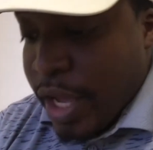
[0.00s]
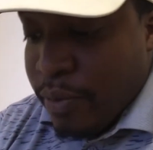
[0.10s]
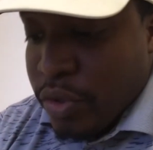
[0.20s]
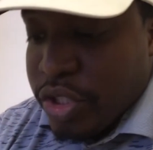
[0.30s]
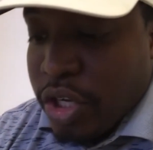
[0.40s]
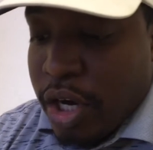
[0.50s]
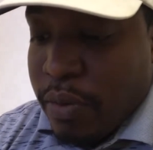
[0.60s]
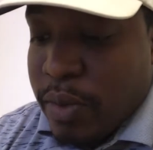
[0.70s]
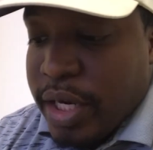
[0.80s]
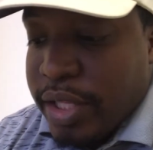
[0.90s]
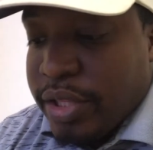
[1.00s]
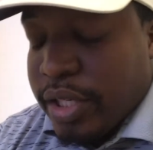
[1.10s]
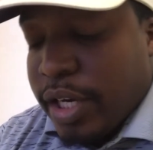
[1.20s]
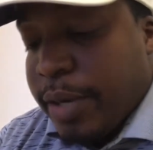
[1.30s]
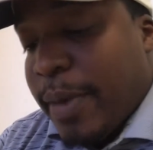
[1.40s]
and we'll start with
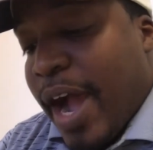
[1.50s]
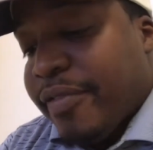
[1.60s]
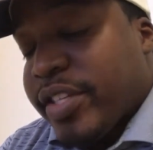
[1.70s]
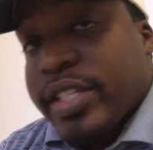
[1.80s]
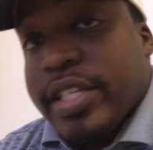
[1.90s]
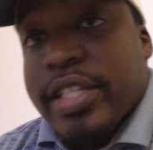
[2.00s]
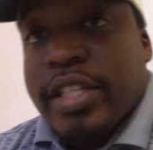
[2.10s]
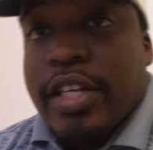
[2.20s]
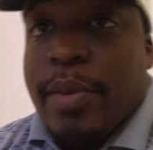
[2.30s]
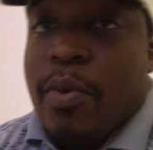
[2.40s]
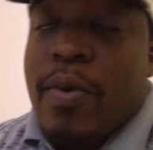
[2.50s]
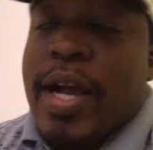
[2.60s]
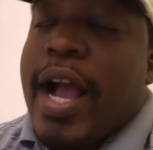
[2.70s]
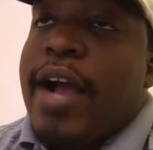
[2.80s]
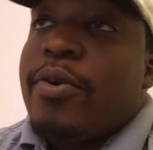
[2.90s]
obviously the number
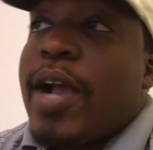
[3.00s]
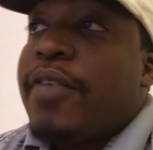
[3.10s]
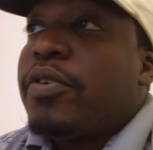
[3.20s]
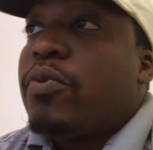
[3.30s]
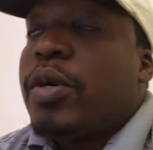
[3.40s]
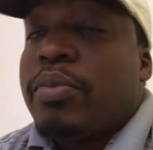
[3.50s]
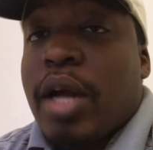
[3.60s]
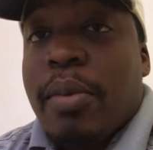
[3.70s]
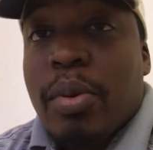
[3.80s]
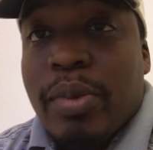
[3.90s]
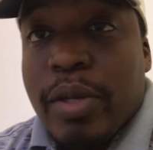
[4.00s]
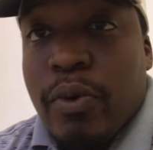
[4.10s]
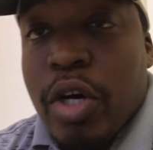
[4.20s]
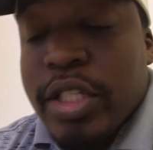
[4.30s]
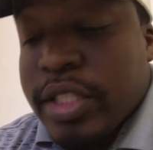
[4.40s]
one guy who everyone probably
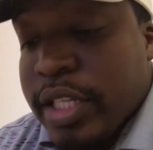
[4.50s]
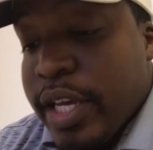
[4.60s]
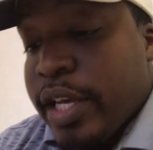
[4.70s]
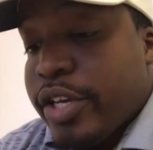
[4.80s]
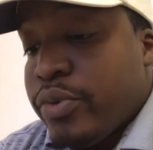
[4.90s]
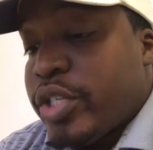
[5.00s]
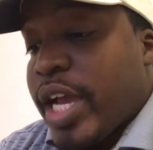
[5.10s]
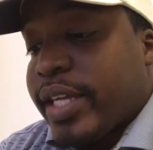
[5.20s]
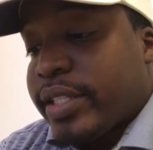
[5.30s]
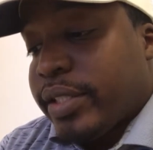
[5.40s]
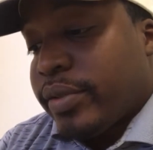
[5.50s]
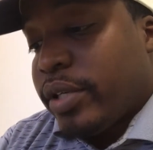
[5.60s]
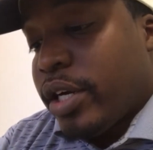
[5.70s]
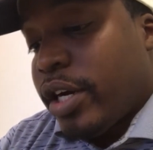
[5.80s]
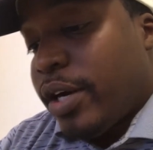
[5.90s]
wants, Hugh Jackson.
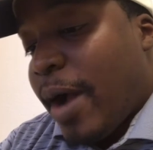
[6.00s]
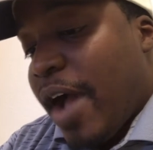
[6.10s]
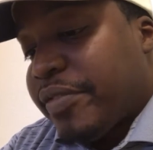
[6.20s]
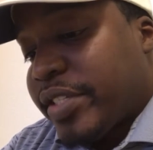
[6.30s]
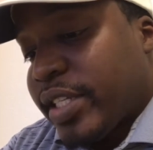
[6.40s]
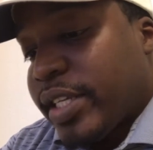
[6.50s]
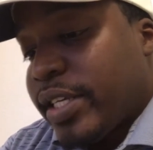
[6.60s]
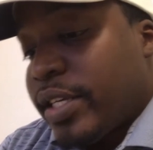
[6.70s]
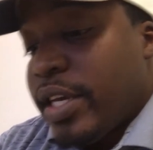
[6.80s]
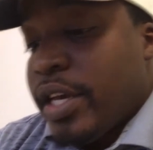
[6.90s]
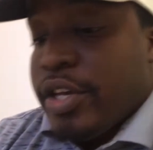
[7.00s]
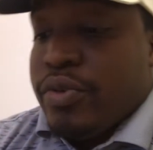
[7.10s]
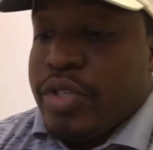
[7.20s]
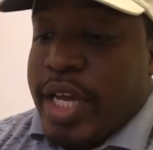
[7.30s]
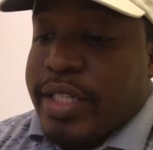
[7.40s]
Obviously,
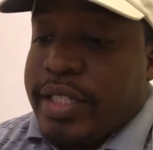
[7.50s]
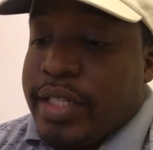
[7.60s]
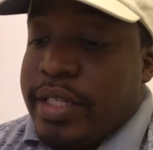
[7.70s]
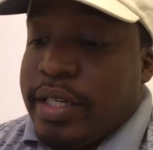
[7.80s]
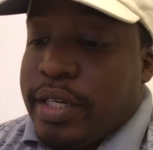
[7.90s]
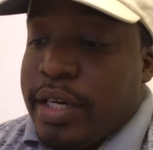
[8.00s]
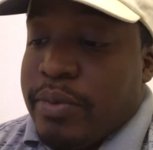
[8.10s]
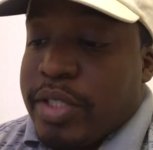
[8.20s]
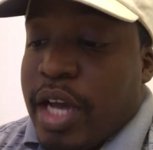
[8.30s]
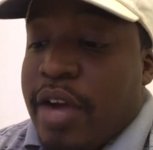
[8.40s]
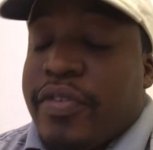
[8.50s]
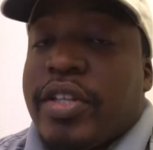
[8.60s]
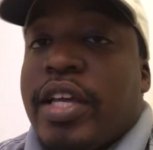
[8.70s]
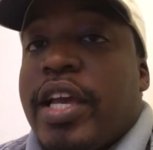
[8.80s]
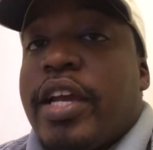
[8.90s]
Hugh Jackson was
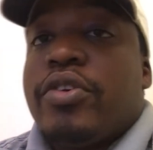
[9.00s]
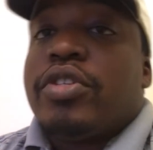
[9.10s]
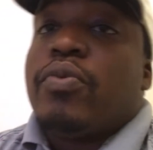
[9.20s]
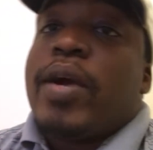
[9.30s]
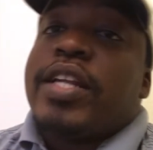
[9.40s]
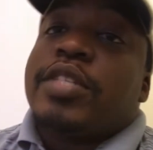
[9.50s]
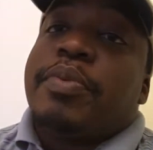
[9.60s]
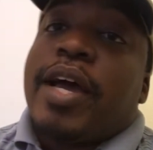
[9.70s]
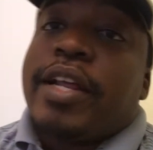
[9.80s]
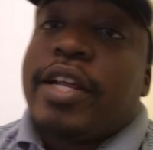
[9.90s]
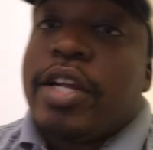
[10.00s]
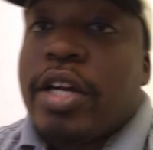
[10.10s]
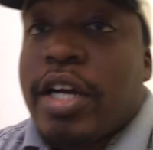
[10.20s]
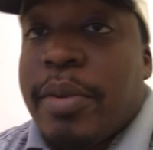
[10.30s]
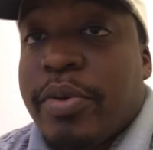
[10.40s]
offered the head coaching wedding spot
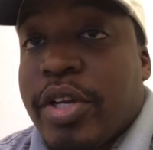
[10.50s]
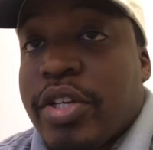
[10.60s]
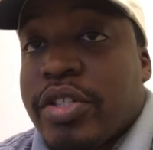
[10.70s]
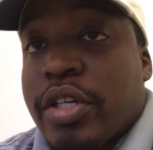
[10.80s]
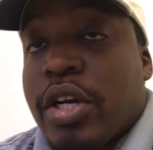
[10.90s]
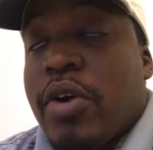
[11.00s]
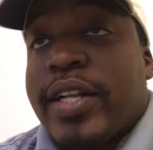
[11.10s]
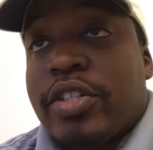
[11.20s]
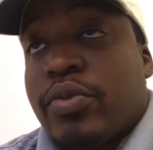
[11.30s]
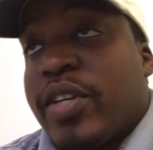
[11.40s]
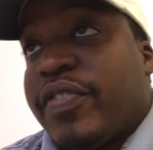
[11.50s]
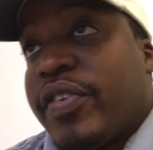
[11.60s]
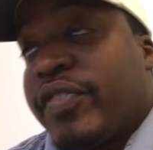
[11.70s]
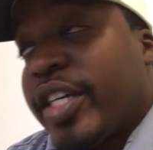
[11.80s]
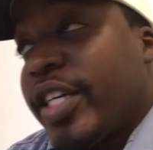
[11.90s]
here a couple of years ago after
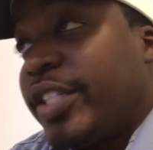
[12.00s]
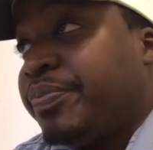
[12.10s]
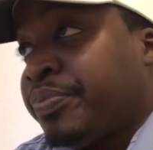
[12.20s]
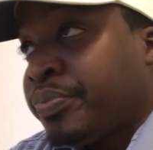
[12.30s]
2015.